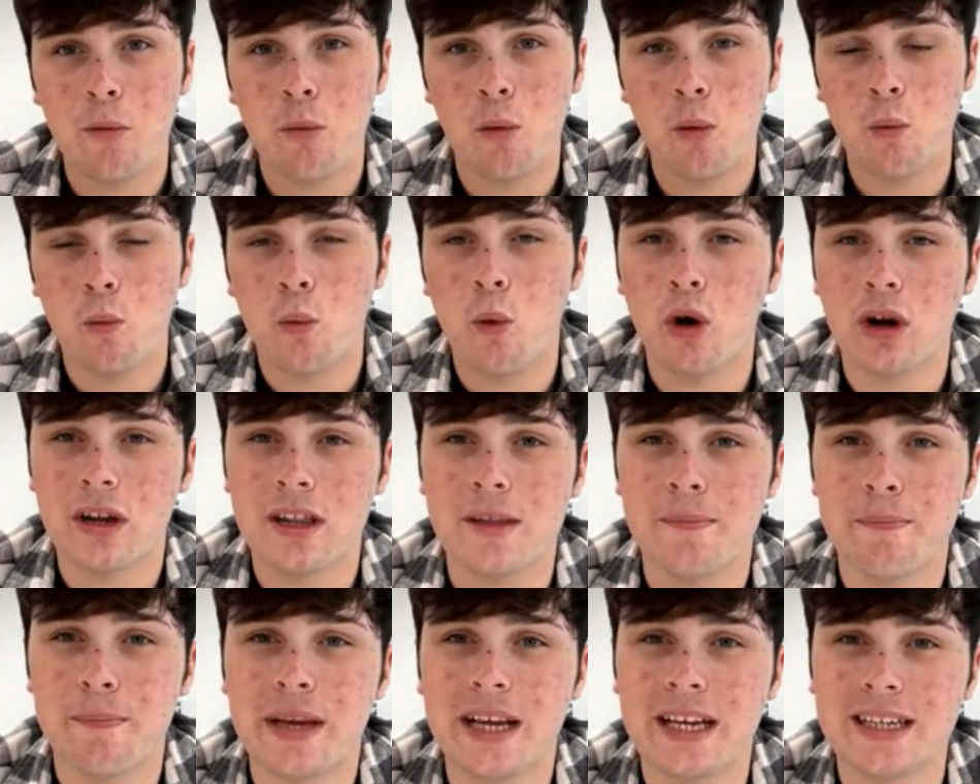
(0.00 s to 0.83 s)
one of the
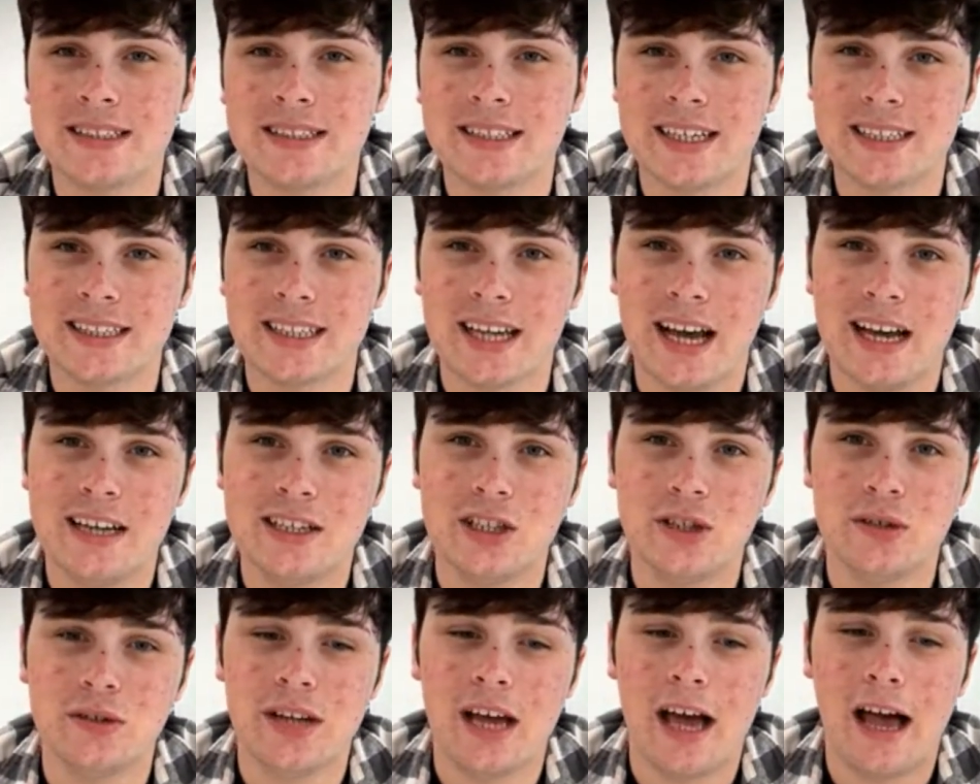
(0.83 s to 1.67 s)
biggest things I
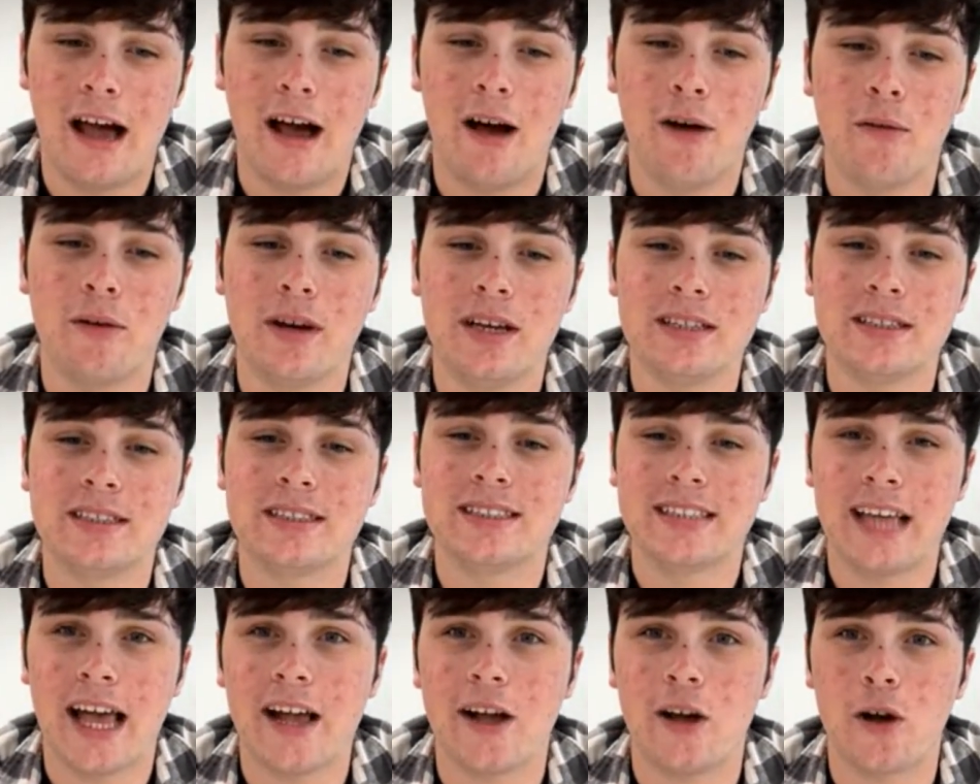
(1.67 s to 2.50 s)
do now is
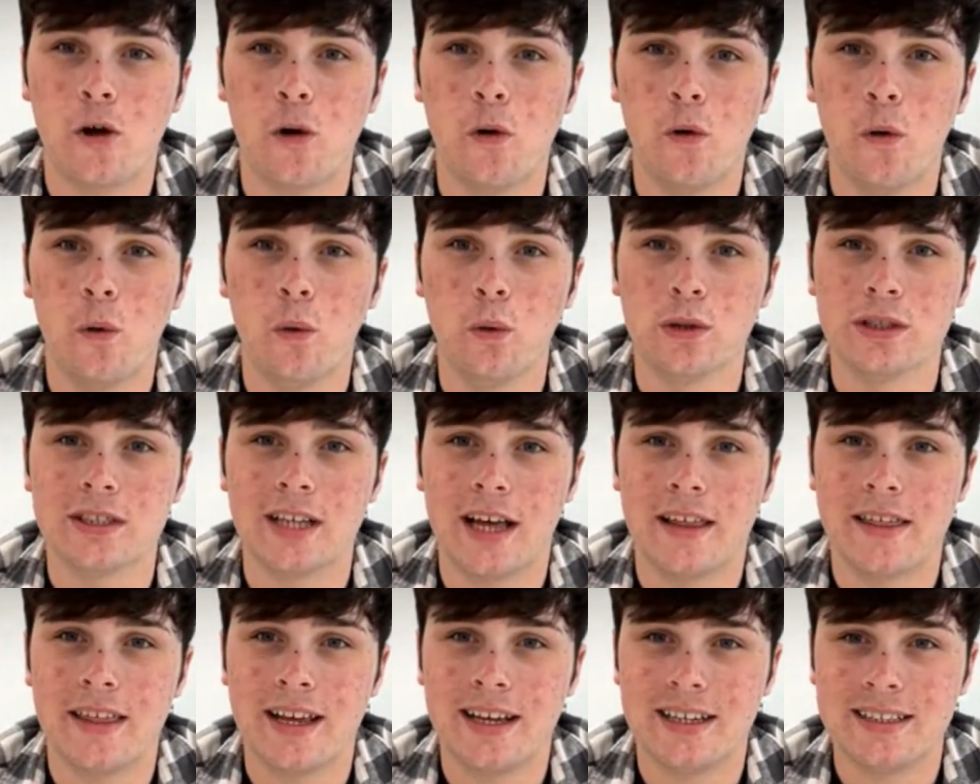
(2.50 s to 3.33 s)
set goals. I
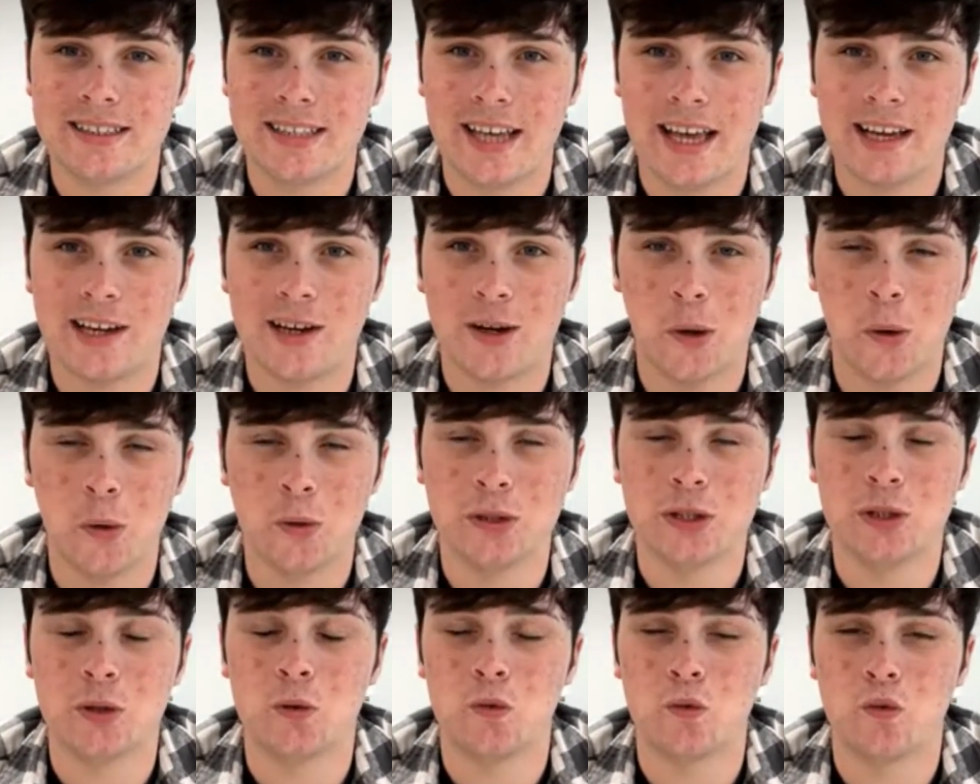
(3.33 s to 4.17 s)
think setting goals
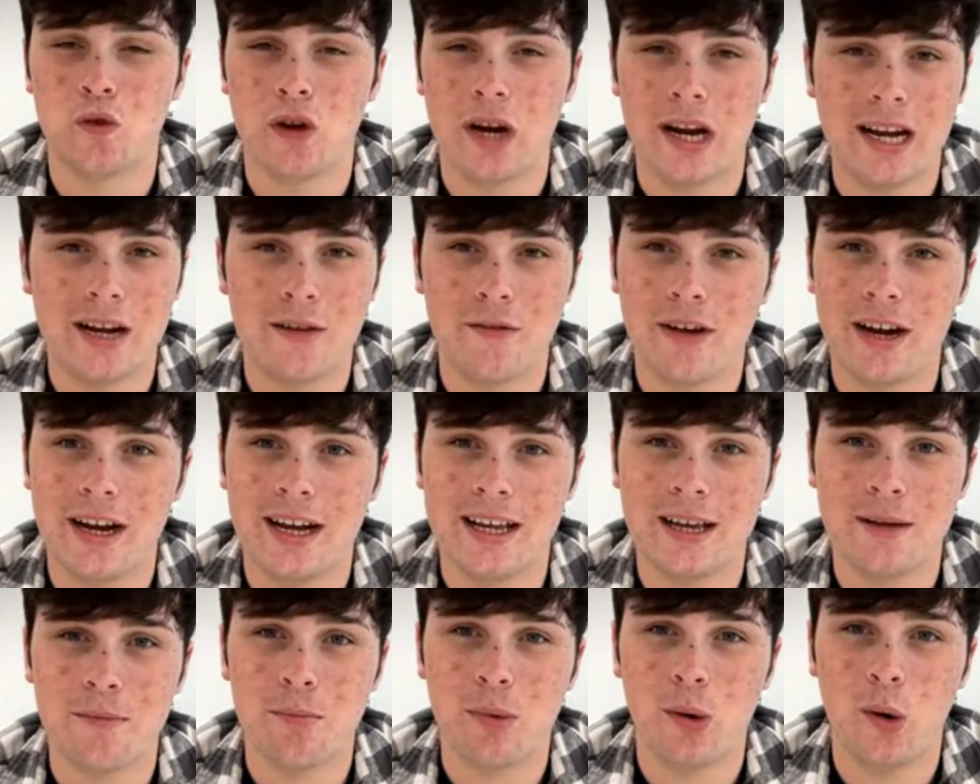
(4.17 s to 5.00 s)
is really
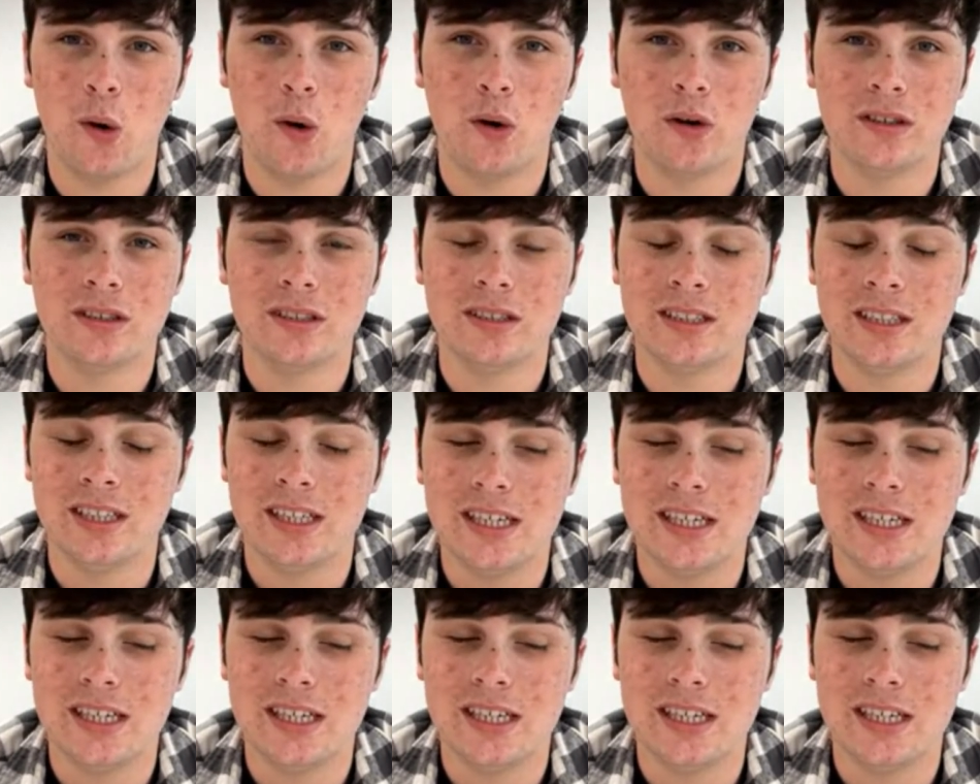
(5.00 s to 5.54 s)
important.